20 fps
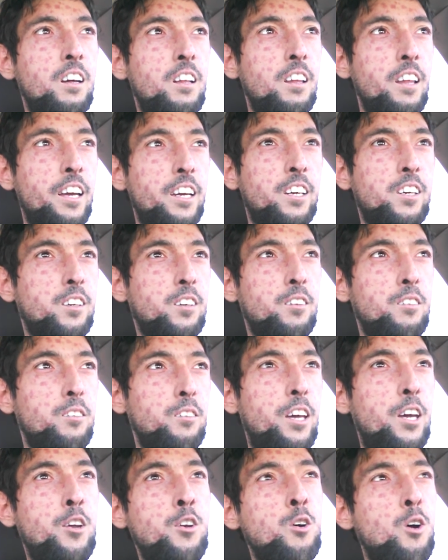Like,
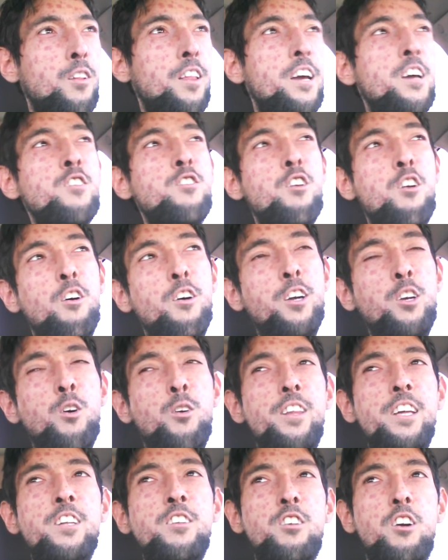ignore the internal.
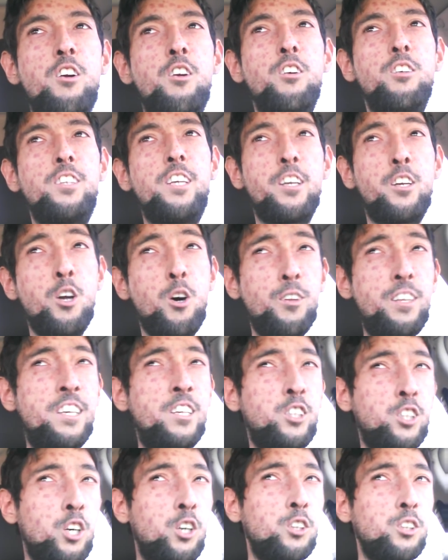It's like, no, the
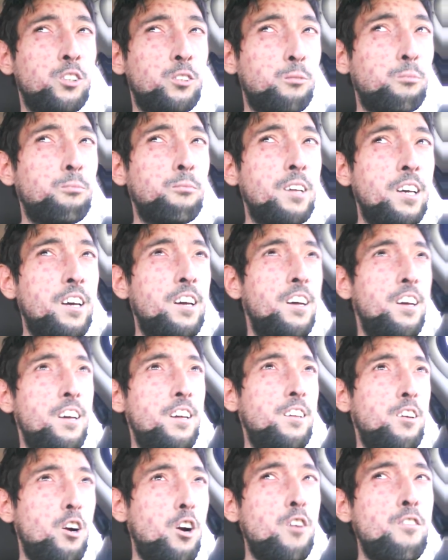internals
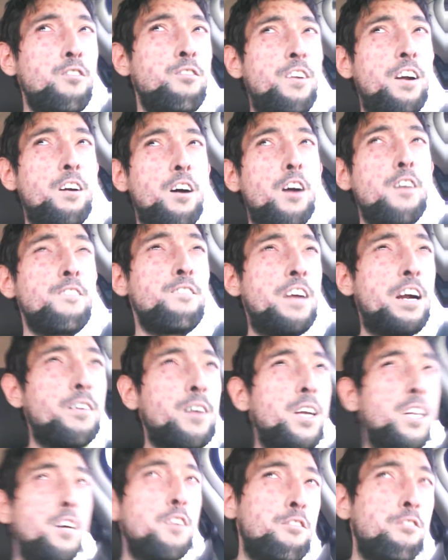are
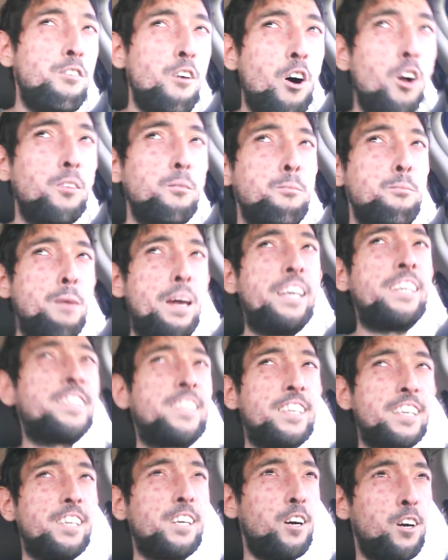very default,
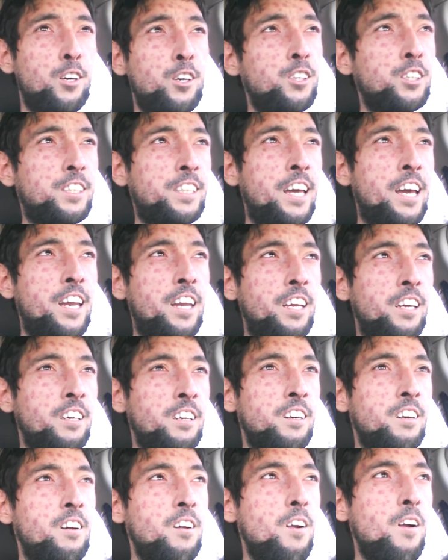basic
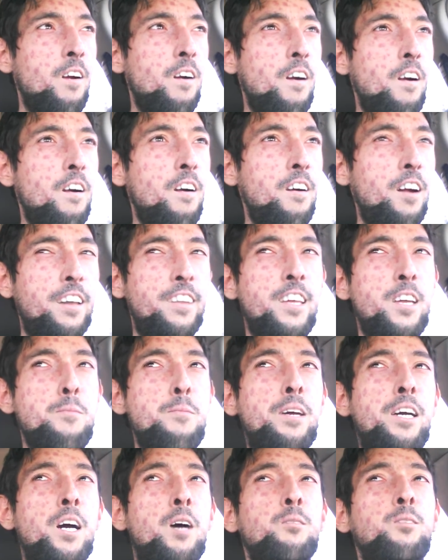understanding, and then it
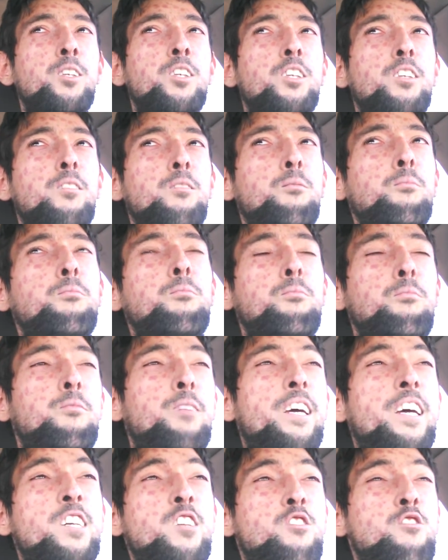
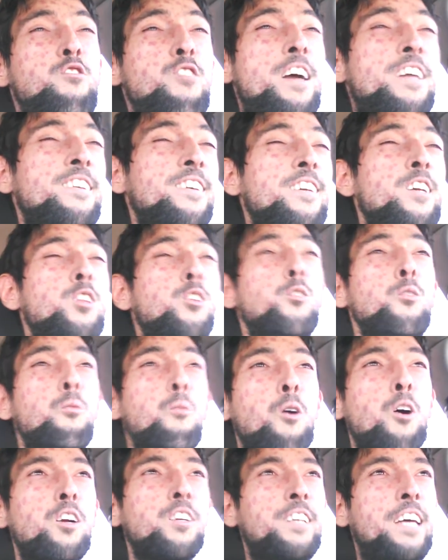gets translated through
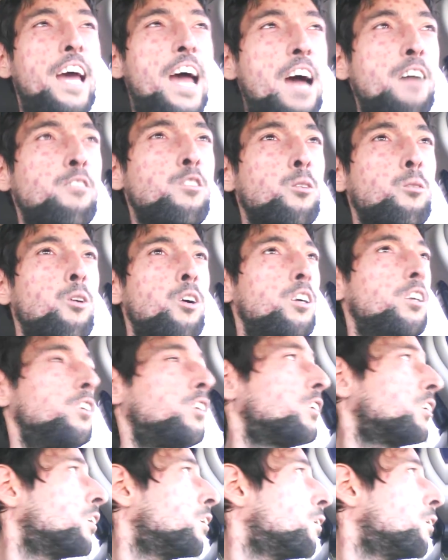words afterwards.